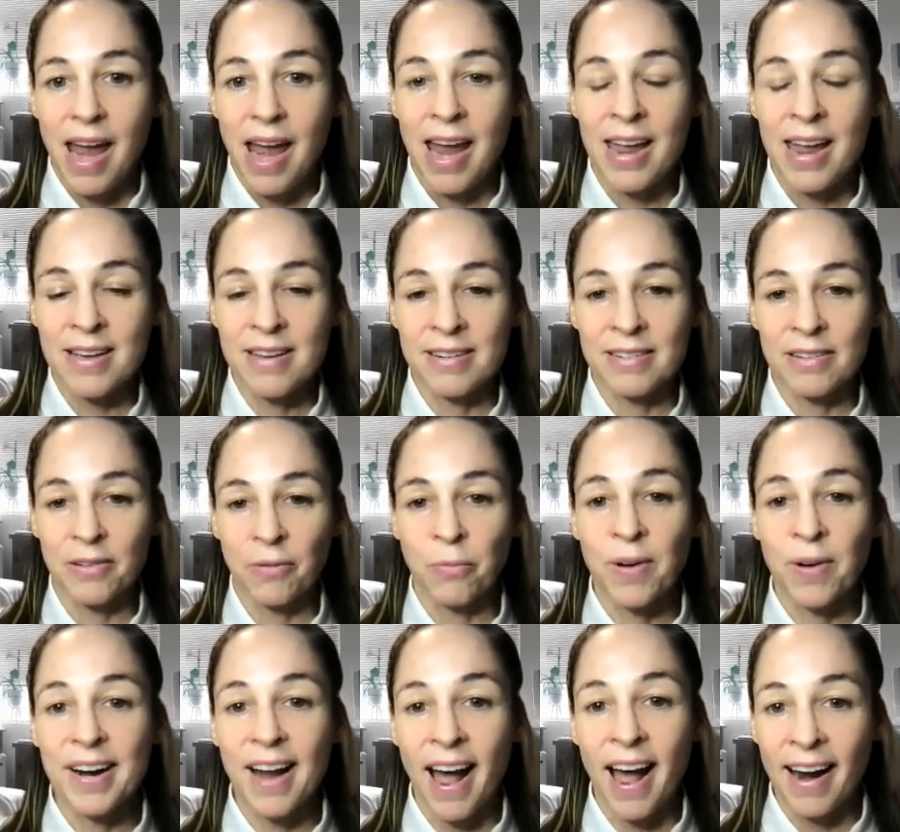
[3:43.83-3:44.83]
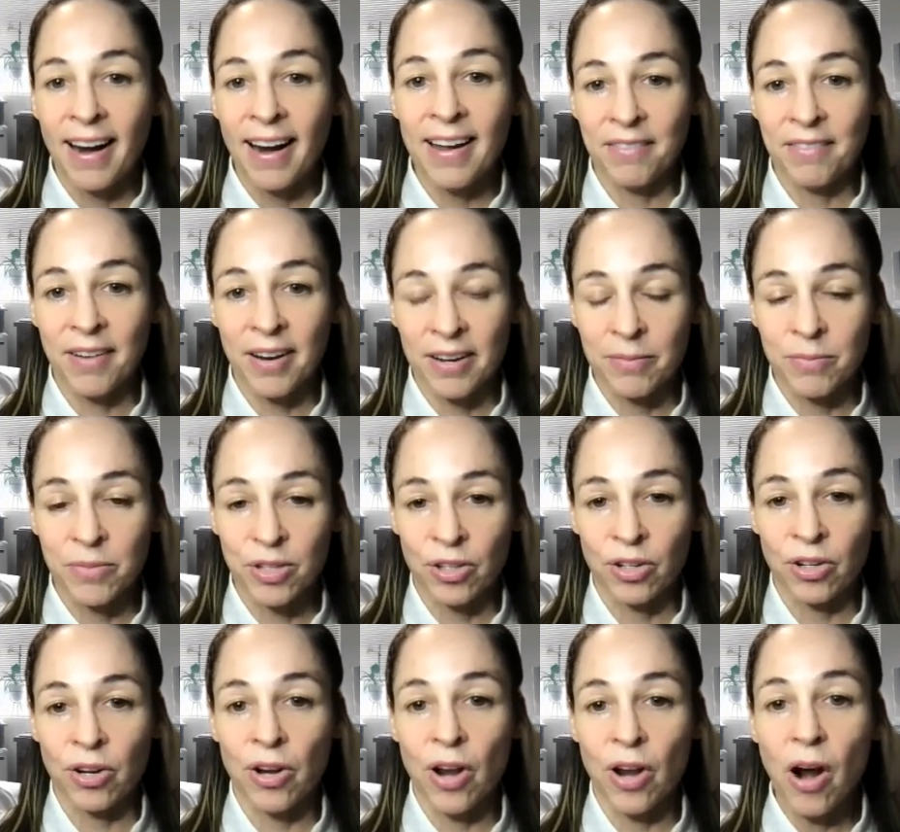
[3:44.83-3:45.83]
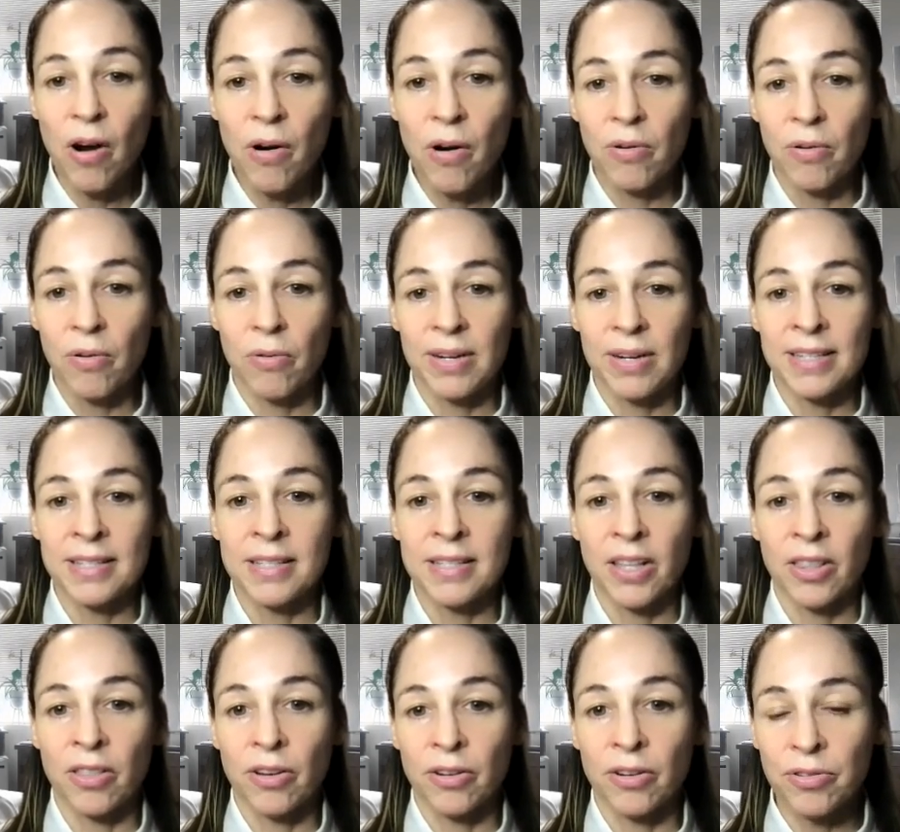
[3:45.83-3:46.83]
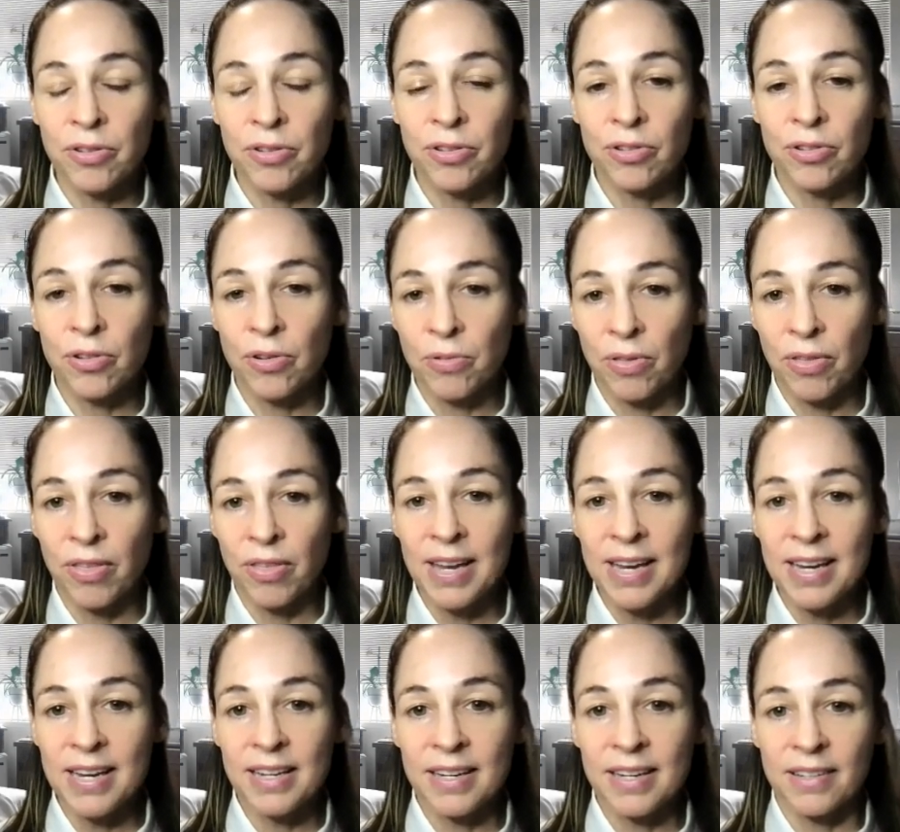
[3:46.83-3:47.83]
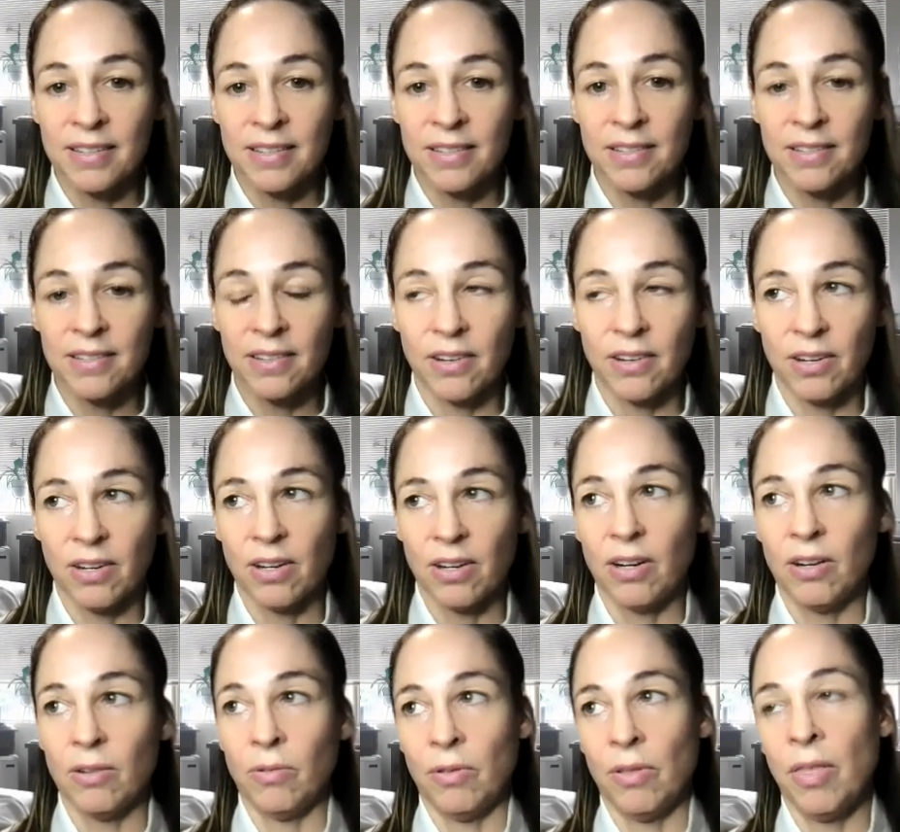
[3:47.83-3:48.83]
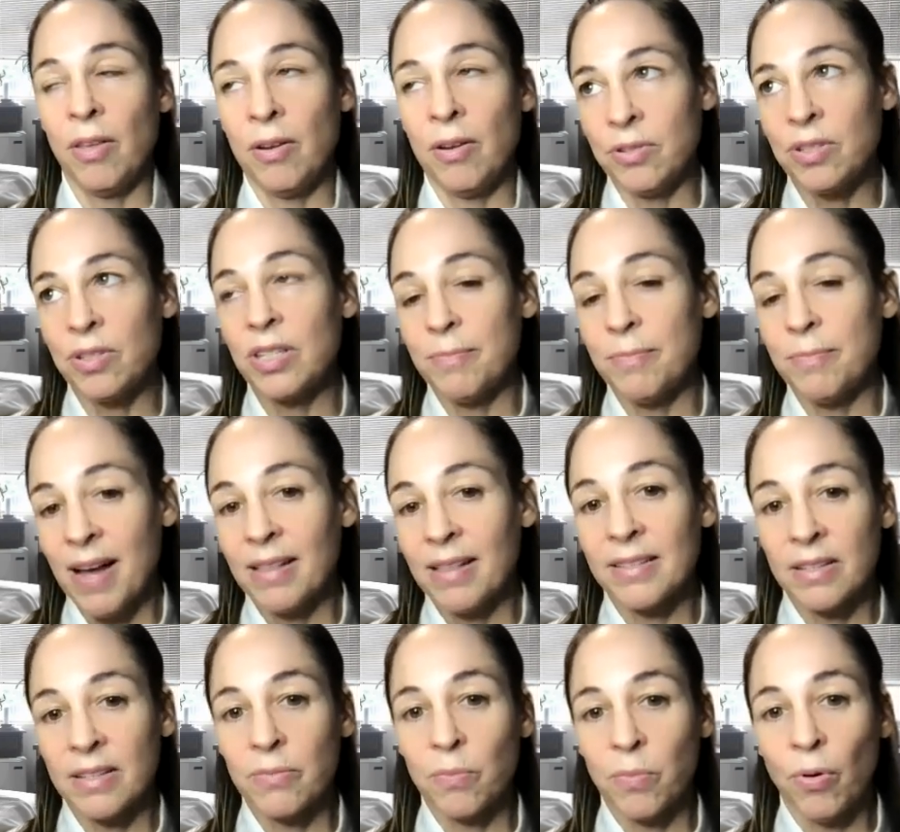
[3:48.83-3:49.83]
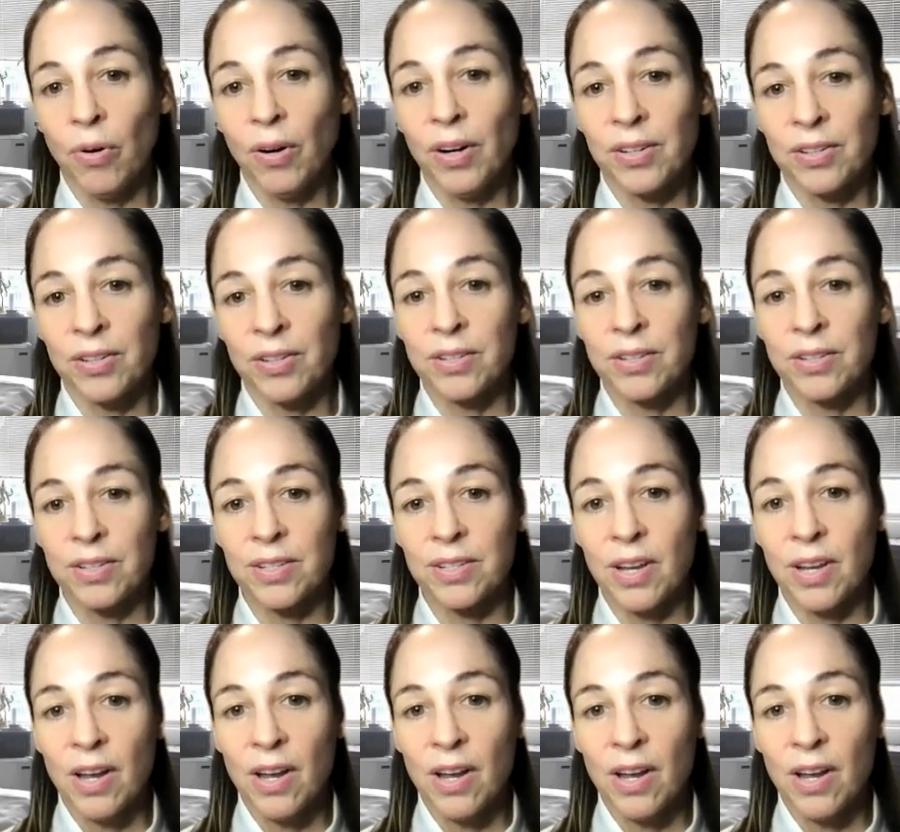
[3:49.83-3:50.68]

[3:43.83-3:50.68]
And what I have come to know is that those two things, though smell is important,